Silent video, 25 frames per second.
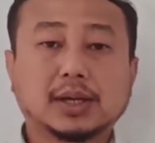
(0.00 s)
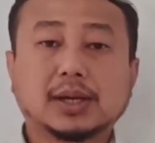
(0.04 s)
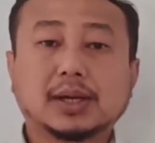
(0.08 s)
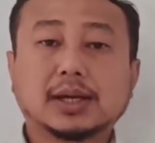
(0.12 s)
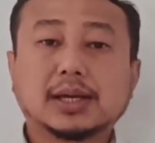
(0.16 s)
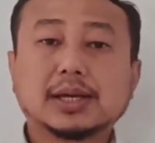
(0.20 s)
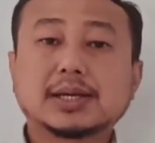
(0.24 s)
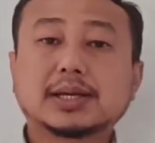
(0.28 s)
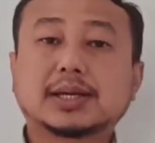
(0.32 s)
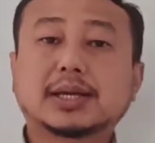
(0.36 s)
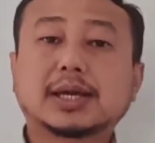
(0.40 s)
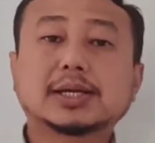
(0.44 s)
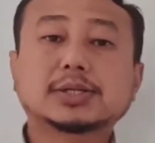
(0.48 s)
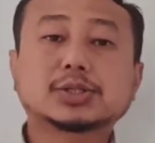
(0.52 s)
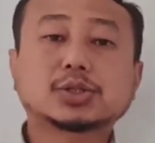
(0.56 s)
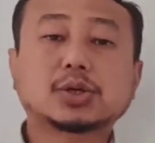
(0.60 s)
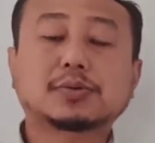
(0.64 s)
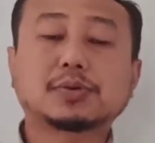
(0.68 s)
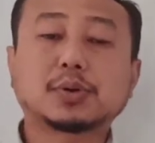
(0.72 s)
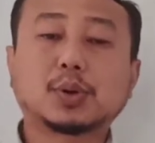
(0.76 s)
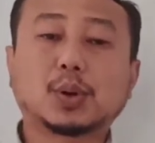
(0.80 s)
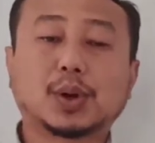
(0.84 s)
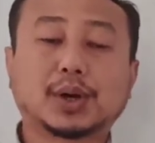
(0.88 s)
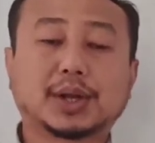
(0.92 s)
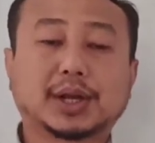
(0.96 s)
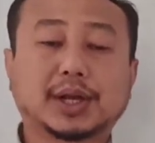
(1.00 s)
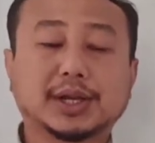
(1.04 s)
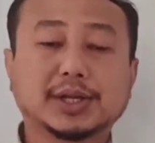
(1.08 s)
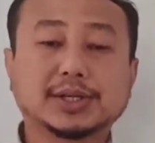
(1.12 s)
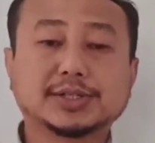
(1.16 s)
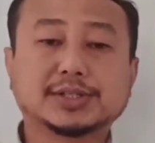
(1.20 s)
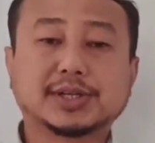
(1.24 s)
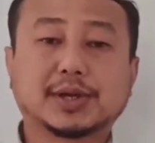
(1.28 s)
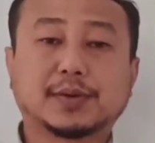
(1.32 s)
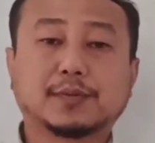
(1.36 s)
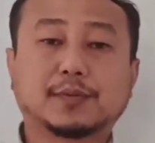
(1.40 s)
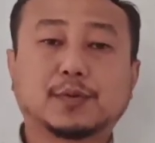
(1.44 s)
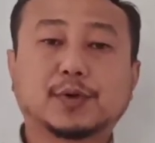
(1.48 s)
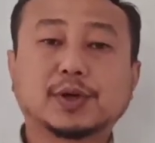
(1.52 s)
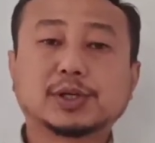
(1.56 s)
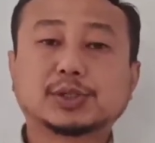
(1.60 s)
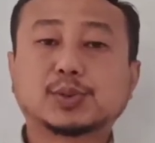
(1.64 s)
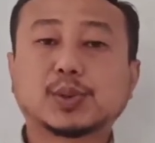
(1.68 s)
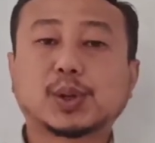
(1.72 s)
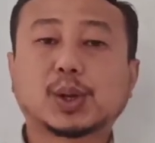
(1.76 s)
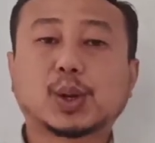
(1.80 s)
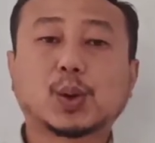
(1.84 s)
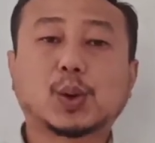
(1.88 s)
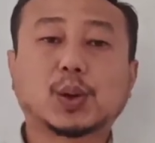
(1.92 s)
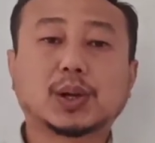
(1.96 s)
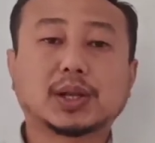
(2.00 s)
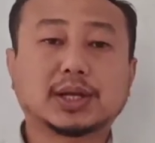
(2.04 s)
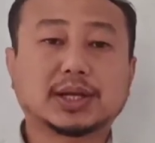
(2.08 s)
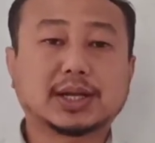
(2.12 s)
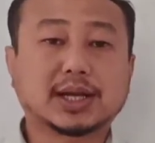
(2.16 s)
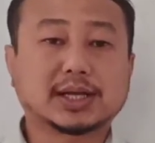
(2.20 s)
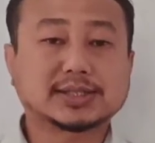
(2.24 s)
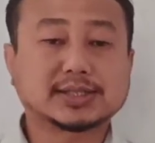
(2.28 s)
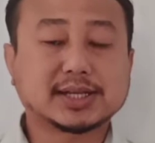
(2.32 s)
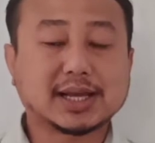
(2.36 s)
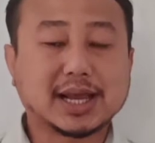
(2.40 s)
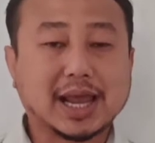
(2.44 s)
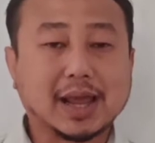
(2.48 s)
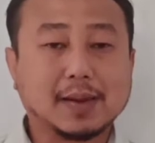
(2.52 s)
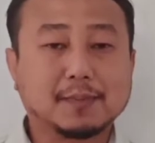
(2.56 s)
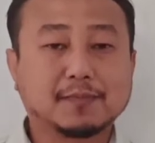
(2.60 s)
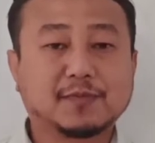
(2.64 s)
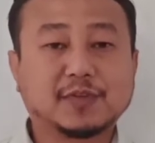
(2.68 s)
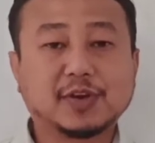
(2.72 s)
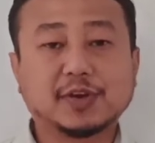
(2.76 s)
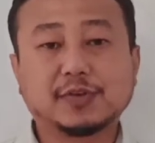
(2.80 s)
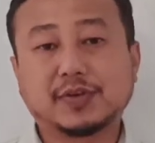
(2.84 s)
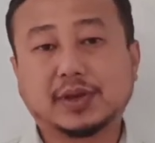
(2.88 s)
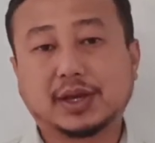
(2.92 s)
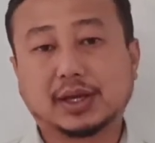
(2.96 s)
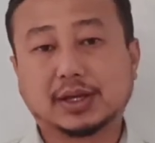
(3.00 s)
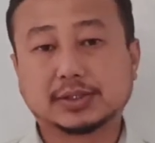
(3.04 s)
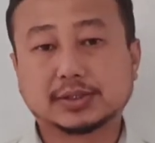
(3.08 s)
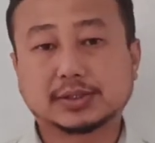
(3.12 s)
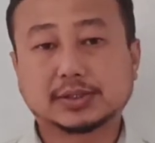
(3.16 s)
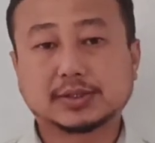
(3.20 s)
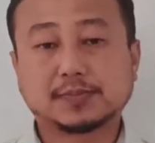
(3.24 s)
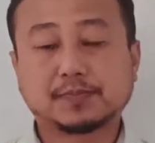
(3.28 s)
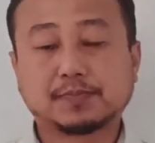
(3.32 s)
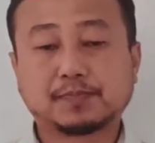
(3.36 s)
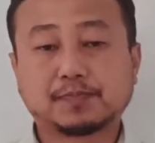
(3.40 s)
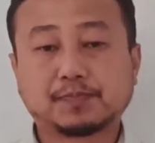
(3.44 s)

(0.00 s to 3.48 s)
In case of the organism which we call it as the amphibians,